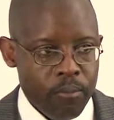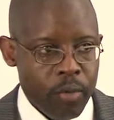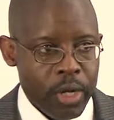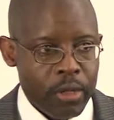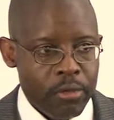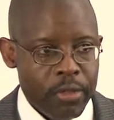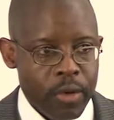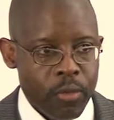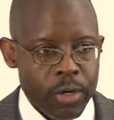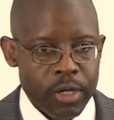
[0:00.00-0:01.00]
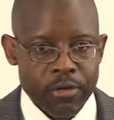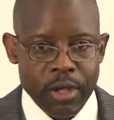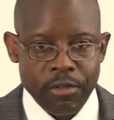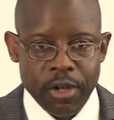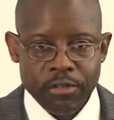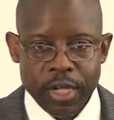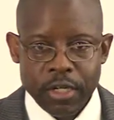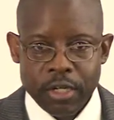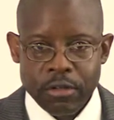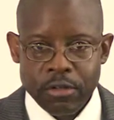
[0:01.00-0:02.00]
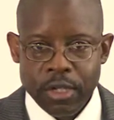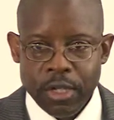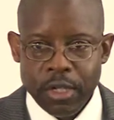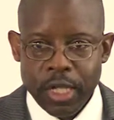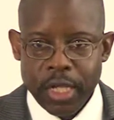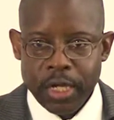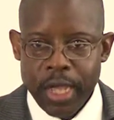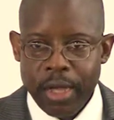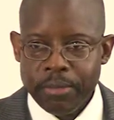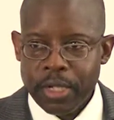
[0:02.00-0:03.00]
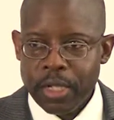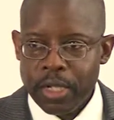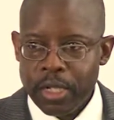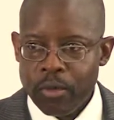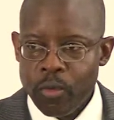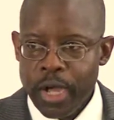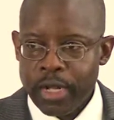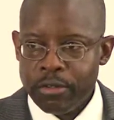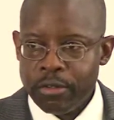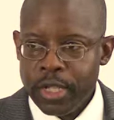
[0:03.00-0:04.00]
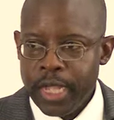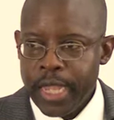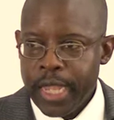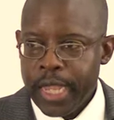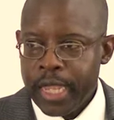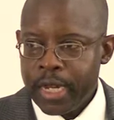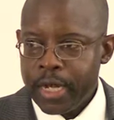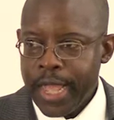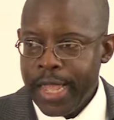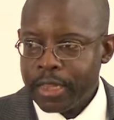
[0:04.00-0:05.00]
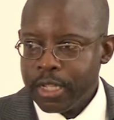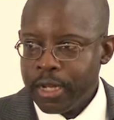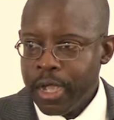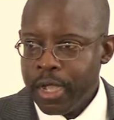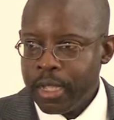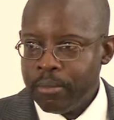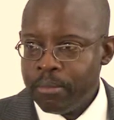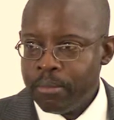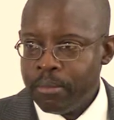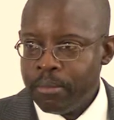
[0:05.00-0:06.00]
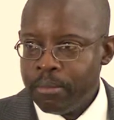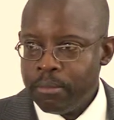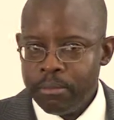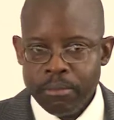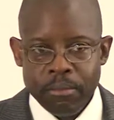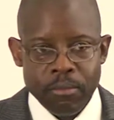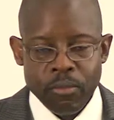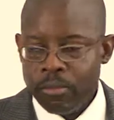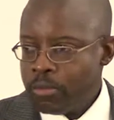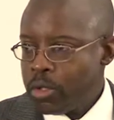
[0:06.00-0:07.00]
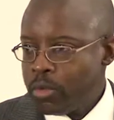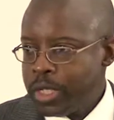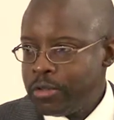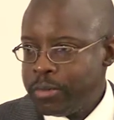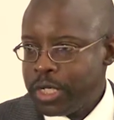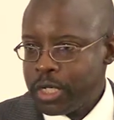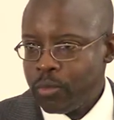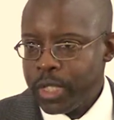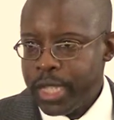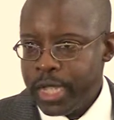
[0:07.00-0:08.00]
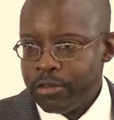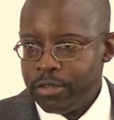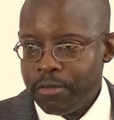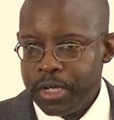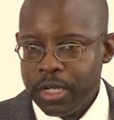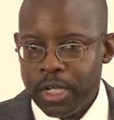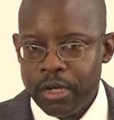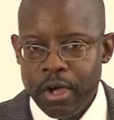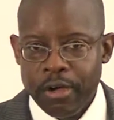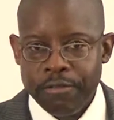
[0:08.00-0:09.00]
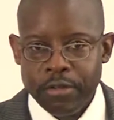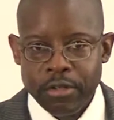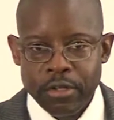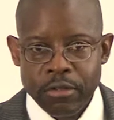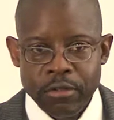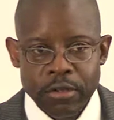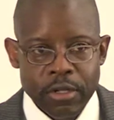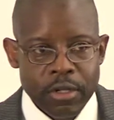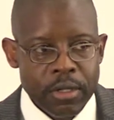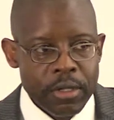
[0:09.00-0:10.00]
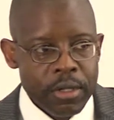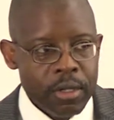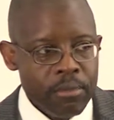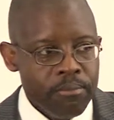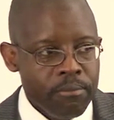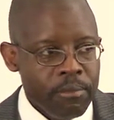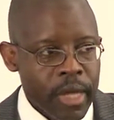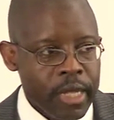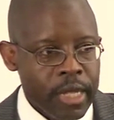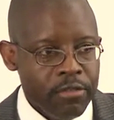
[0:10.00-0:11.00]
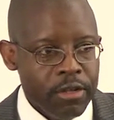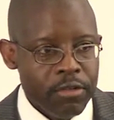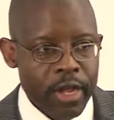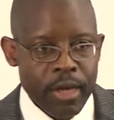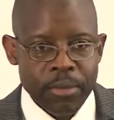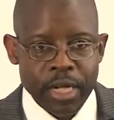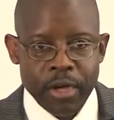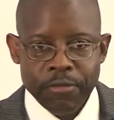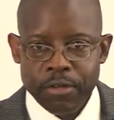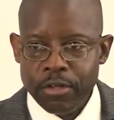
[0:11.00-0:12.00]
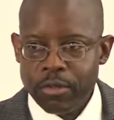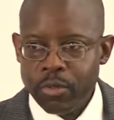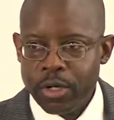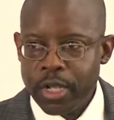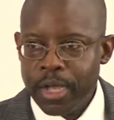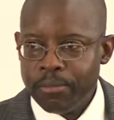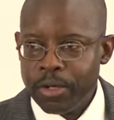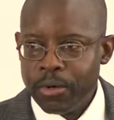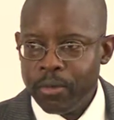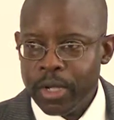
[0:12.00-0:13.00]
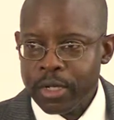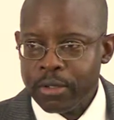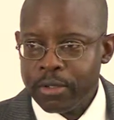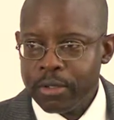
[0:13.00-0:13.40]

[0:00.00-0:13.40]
Well, they were in South Los Angeles, in Compton, in Watts, and at the time, Louise mentioned we had 17 offices. A guess as to how many offices were in Compton or Watts?